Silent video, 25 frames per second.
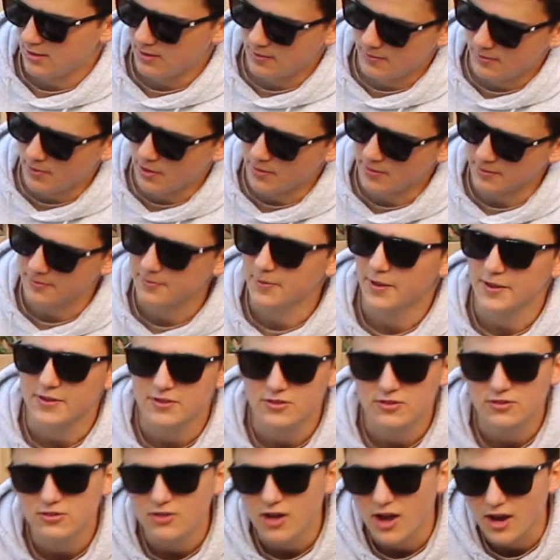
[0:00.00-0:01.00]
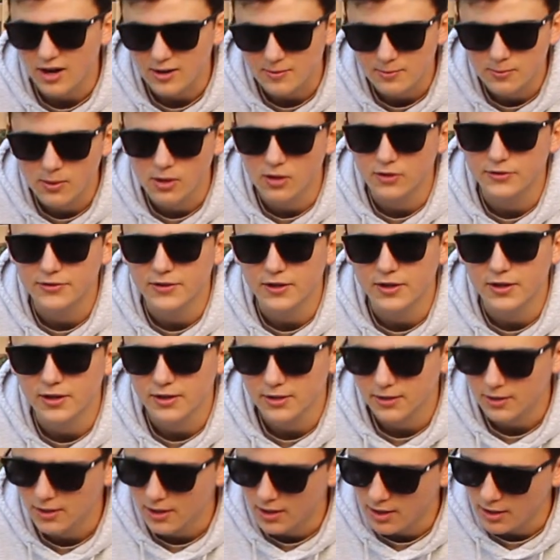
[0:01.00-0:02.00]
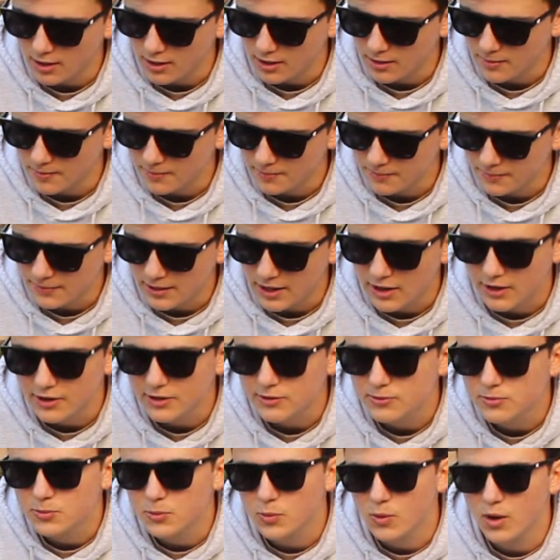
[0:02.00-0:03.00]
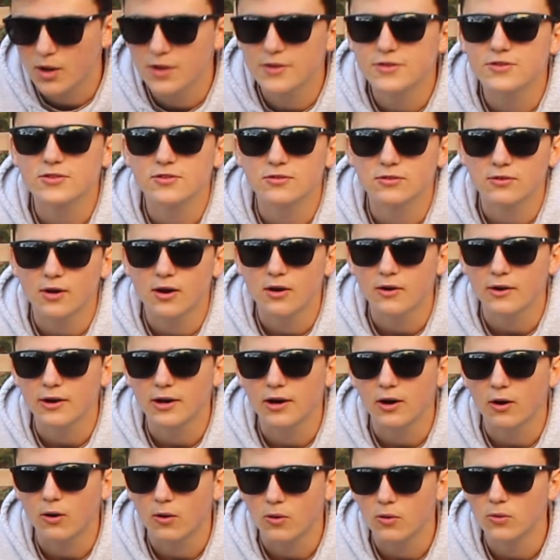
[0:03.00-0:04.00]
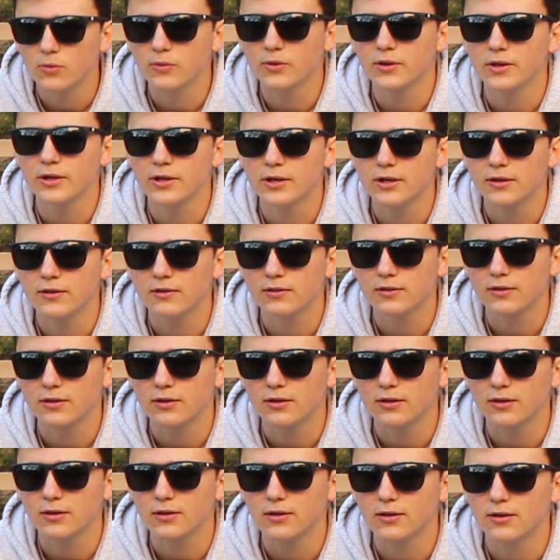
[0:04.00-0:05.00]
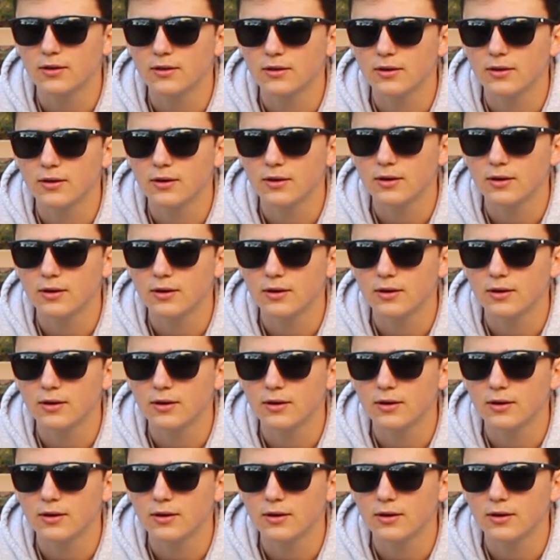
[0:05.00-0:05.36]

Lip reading: Paul Macbeth stock Malta. Now I was throwing only the